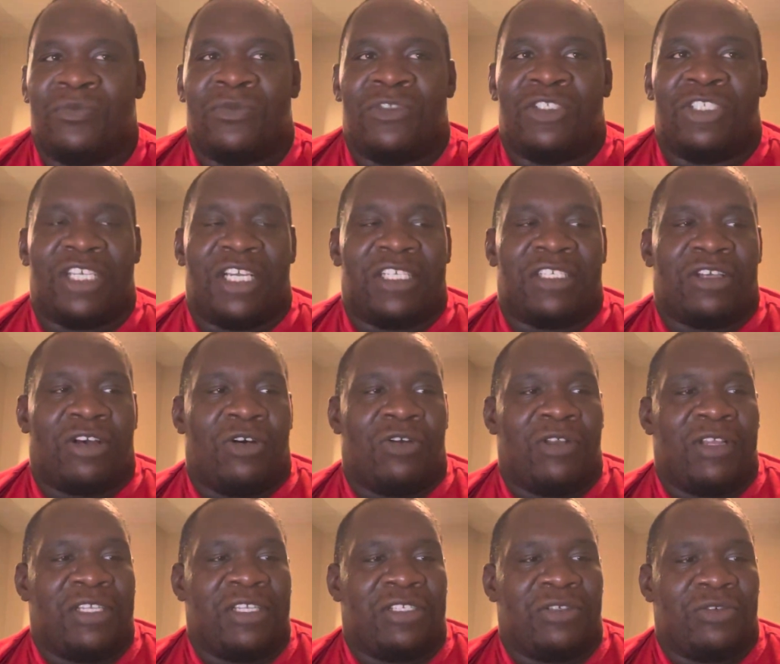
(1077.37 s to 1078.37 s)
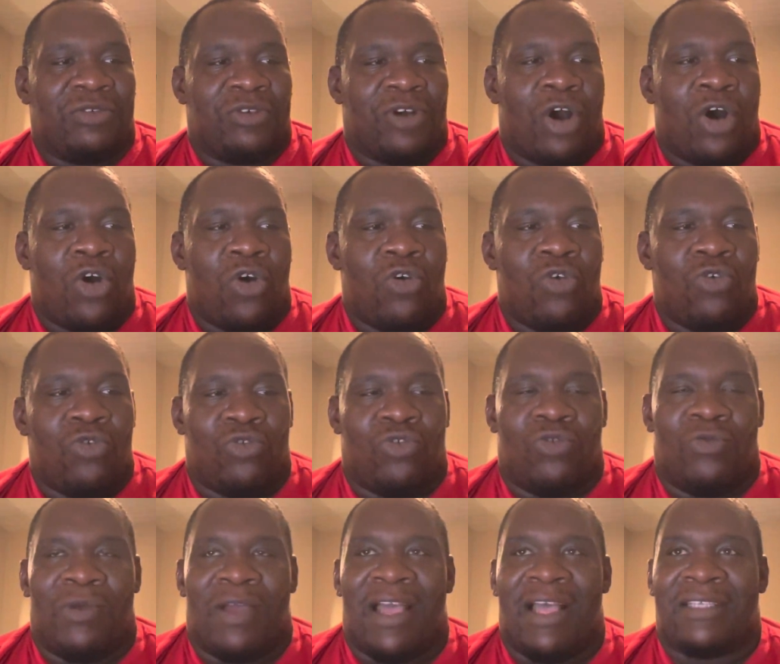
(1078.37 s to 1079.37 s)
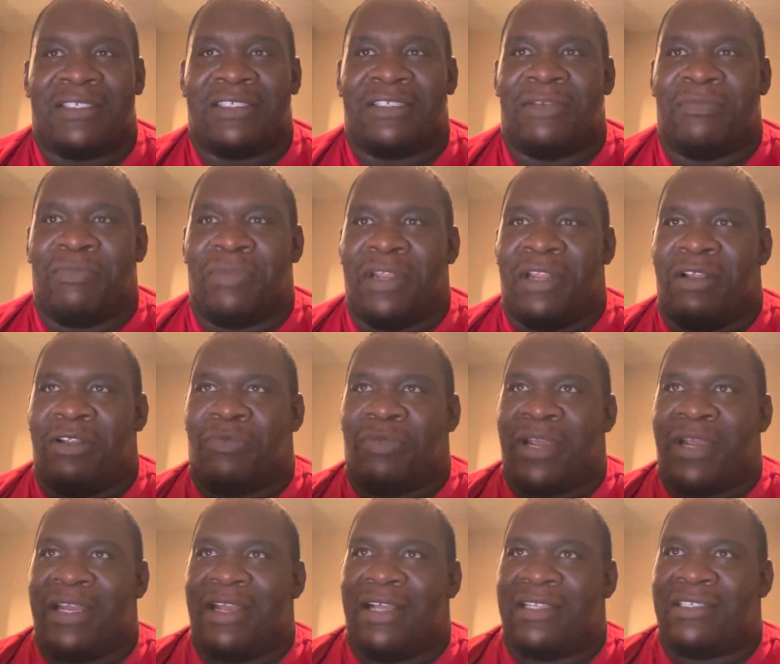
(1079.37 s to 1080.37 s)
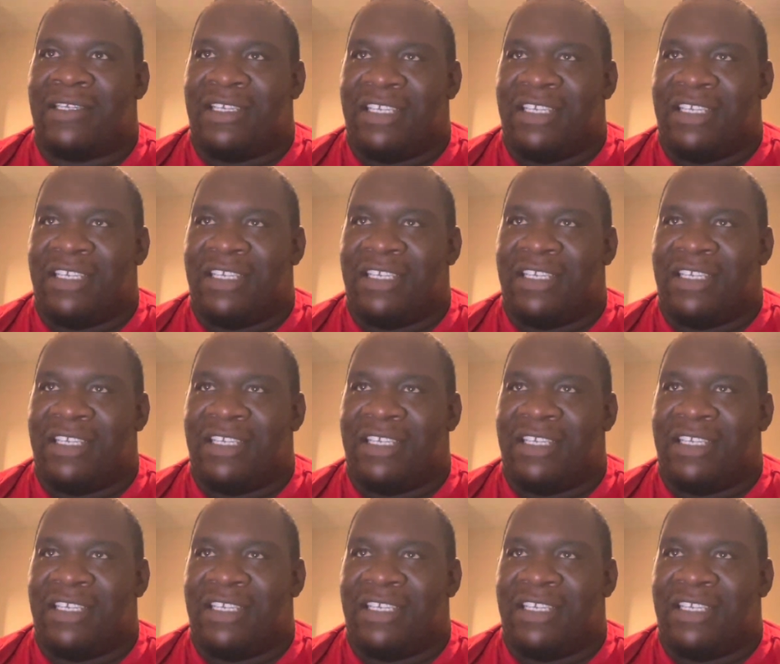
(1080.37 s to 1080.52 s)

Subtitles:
just only to a whole group. Actually, better break down to